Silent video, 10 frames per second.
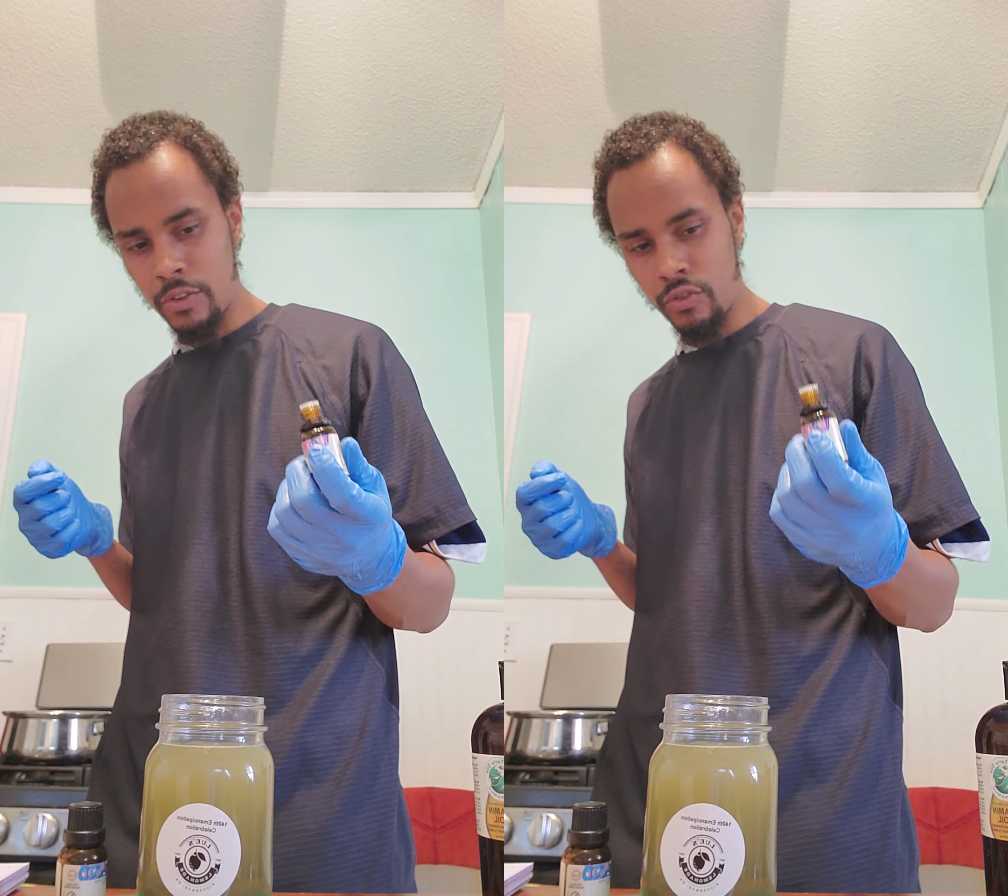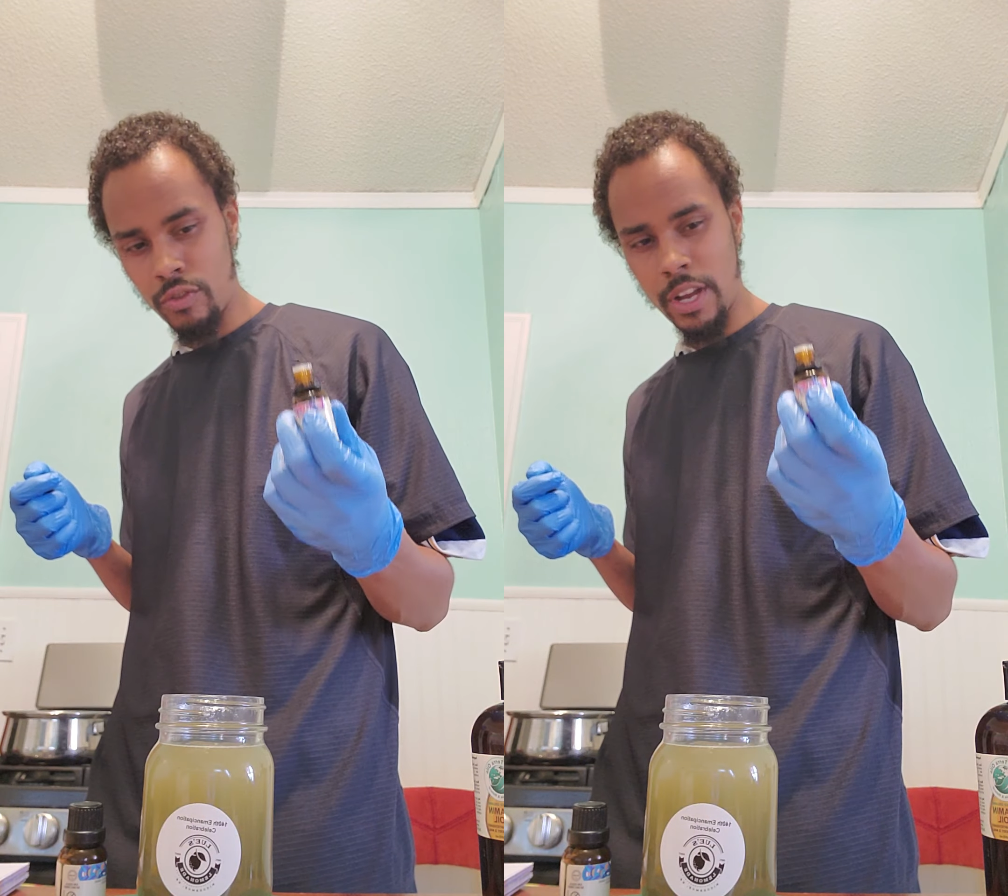
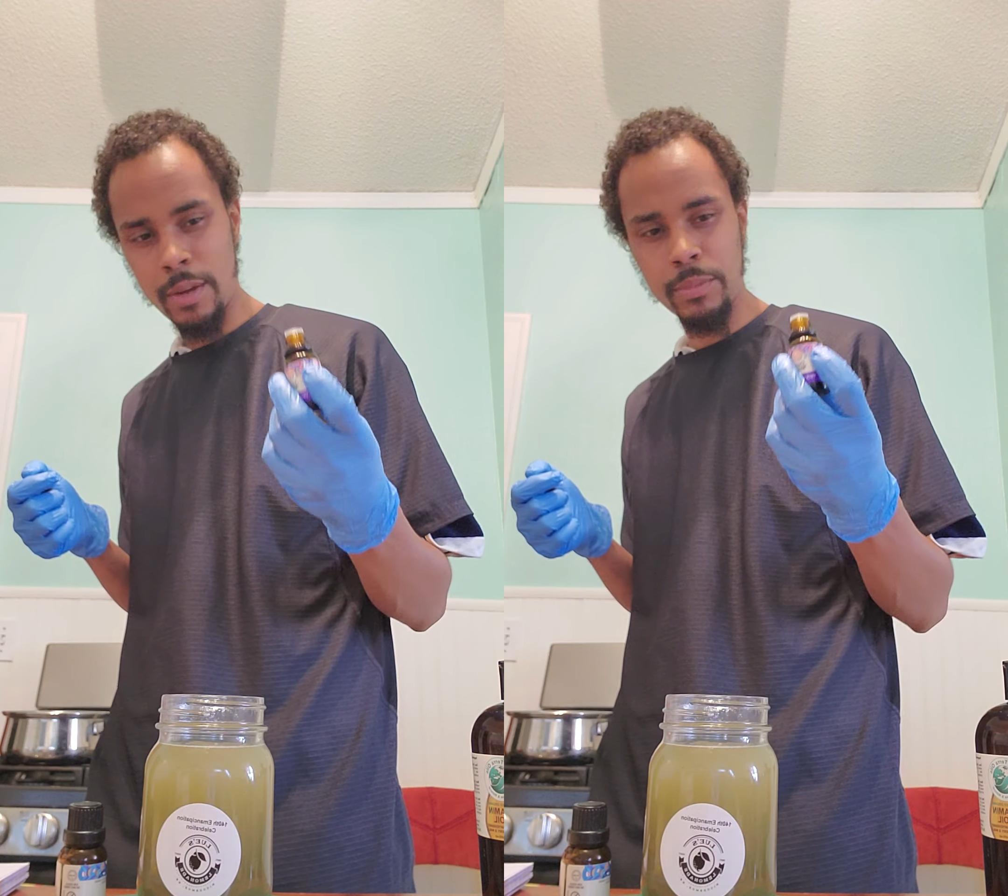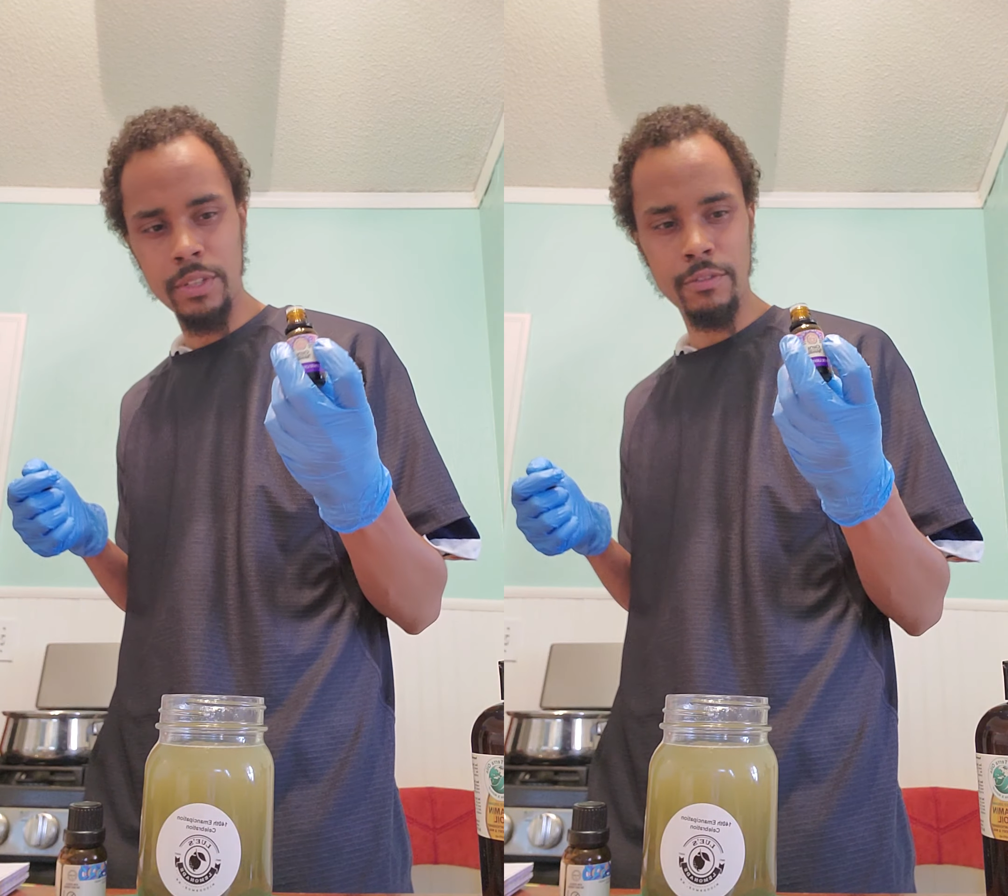
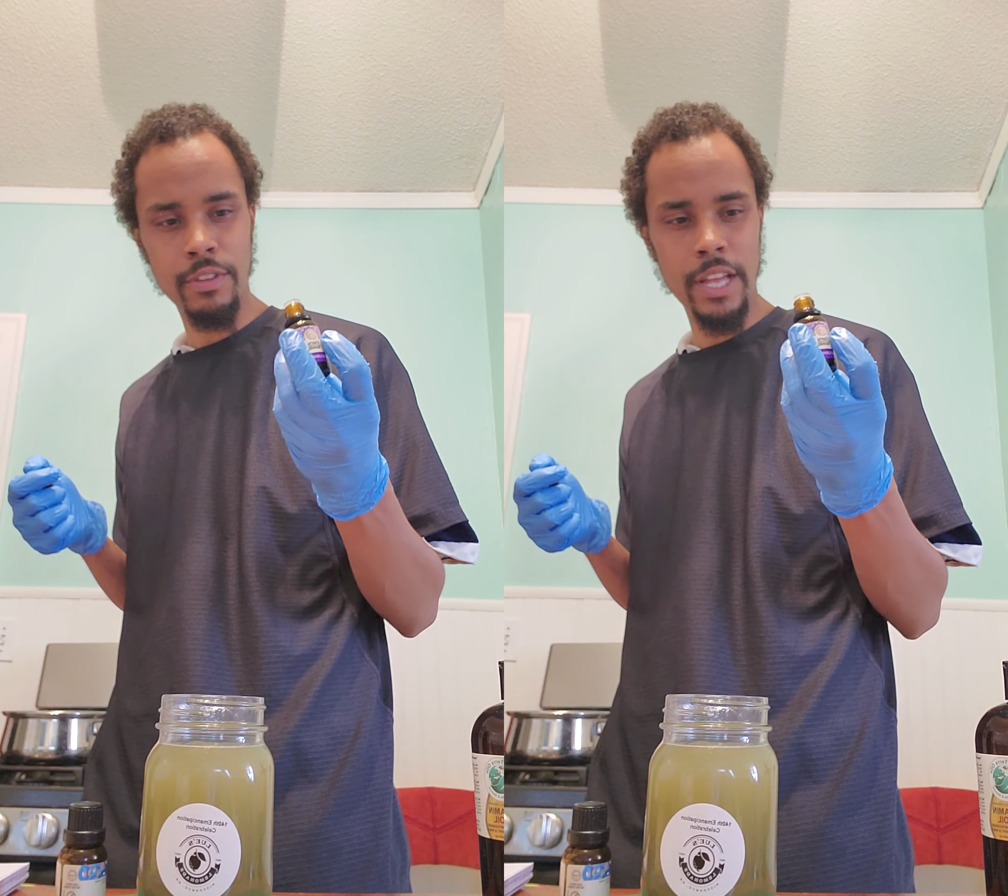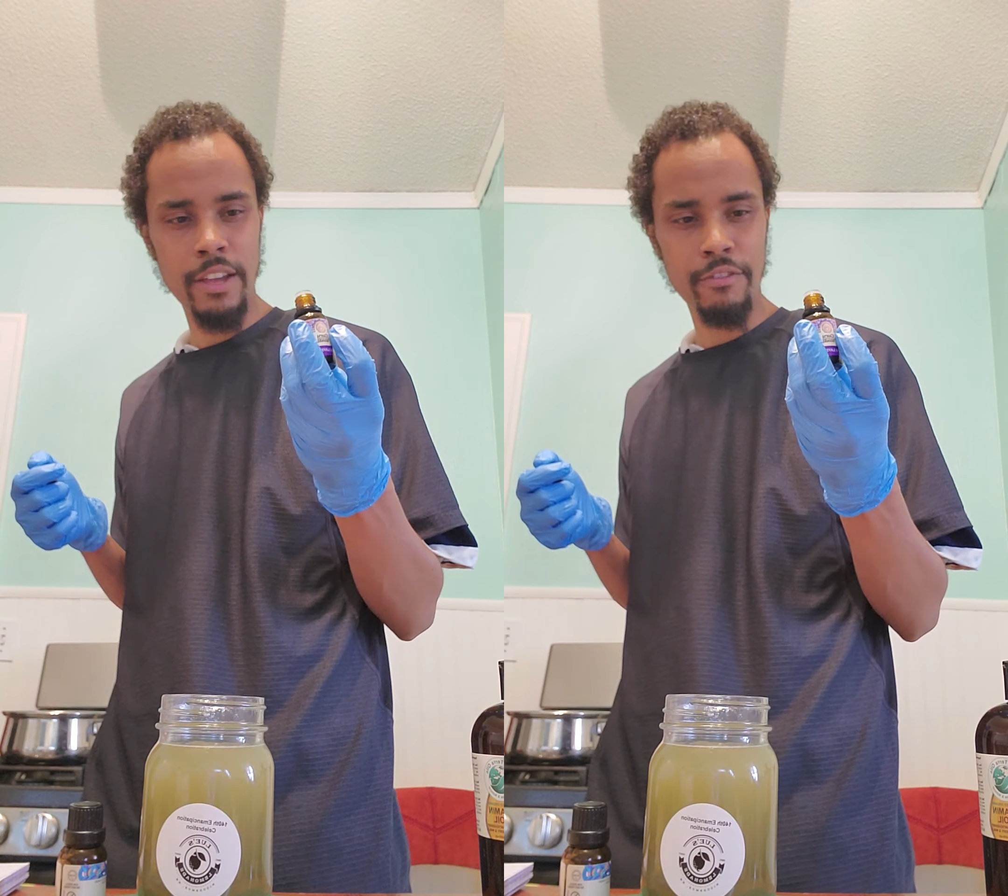drops of
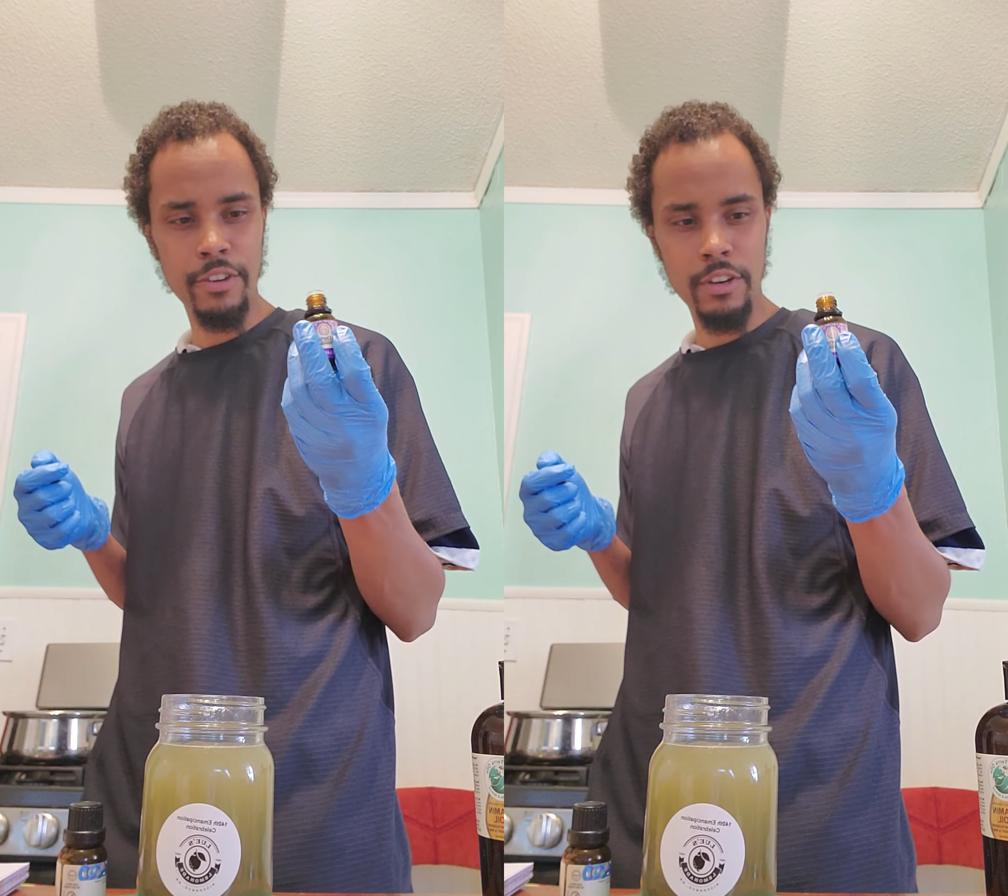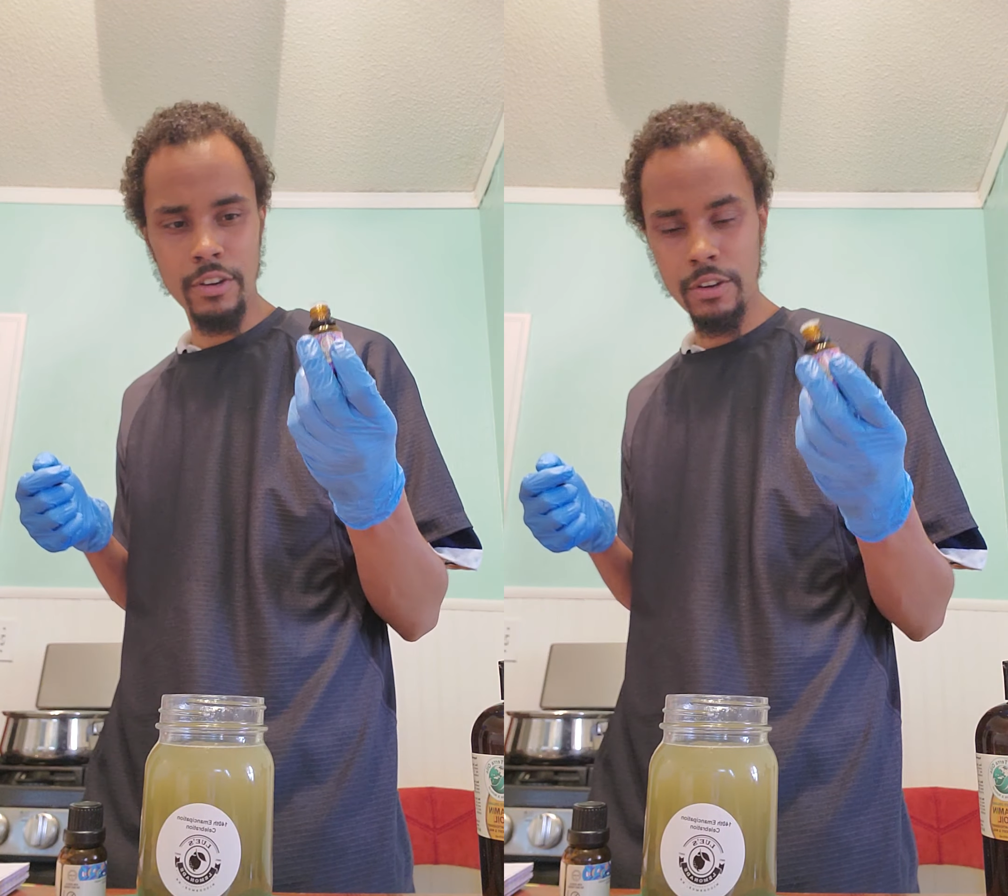
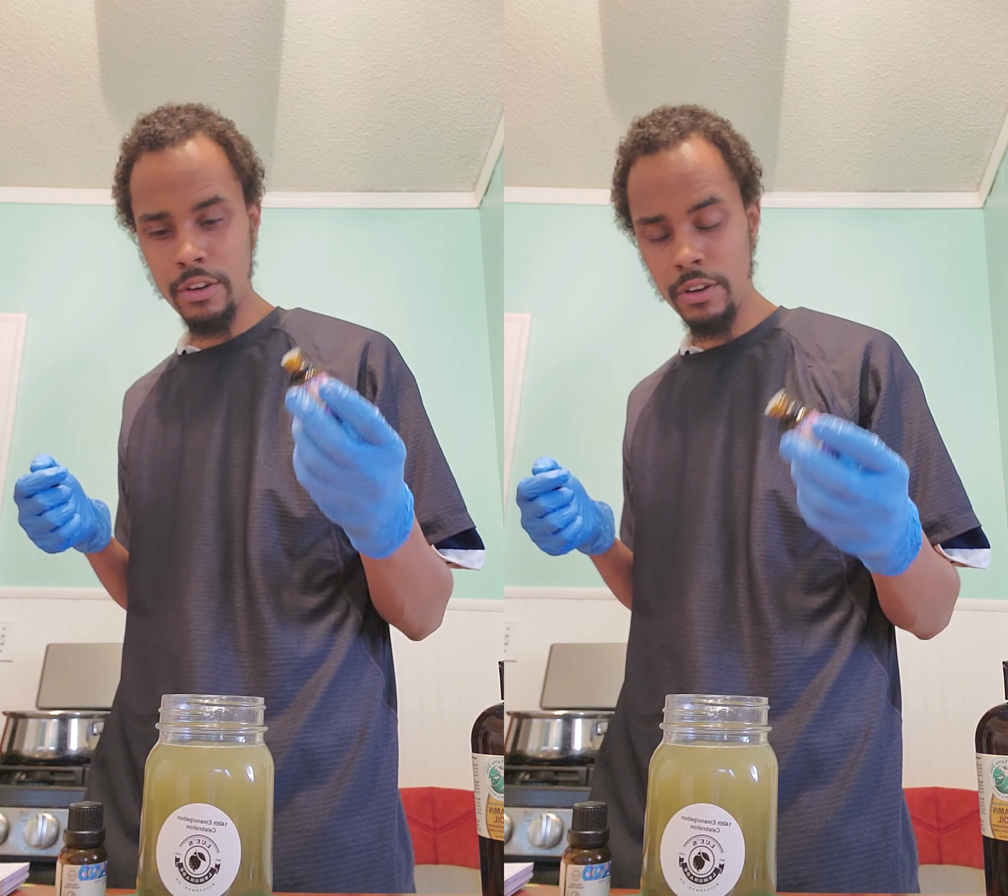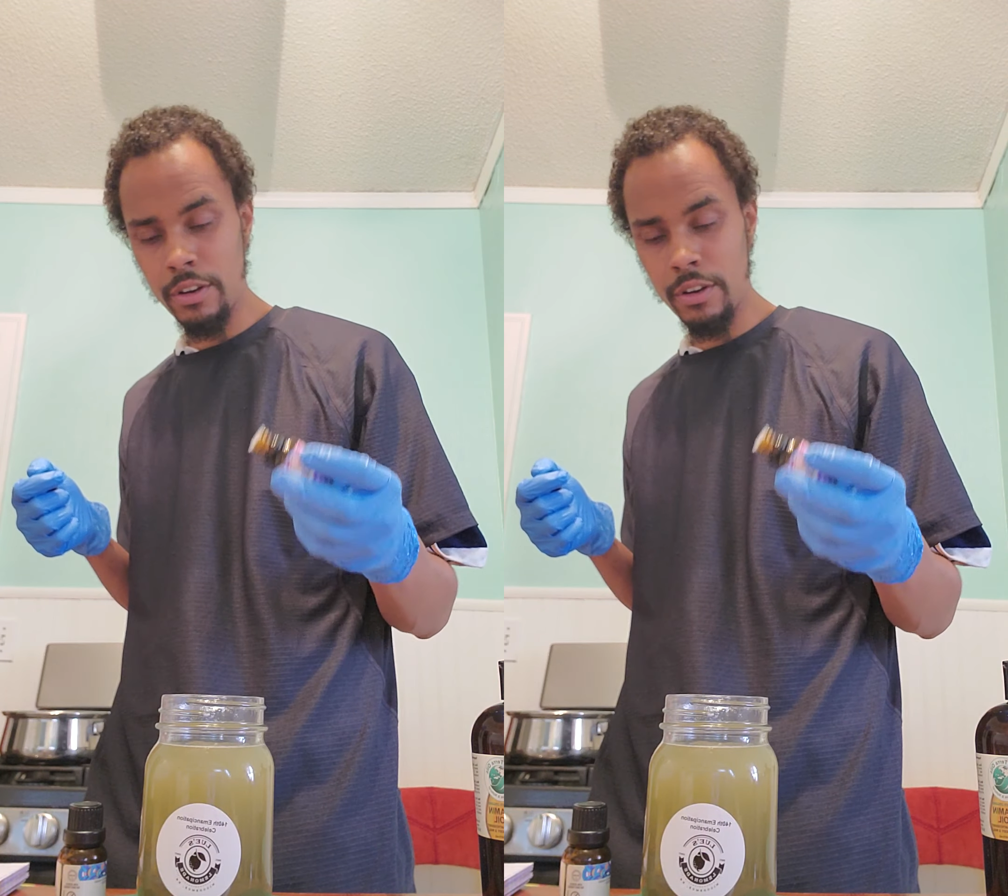lavender.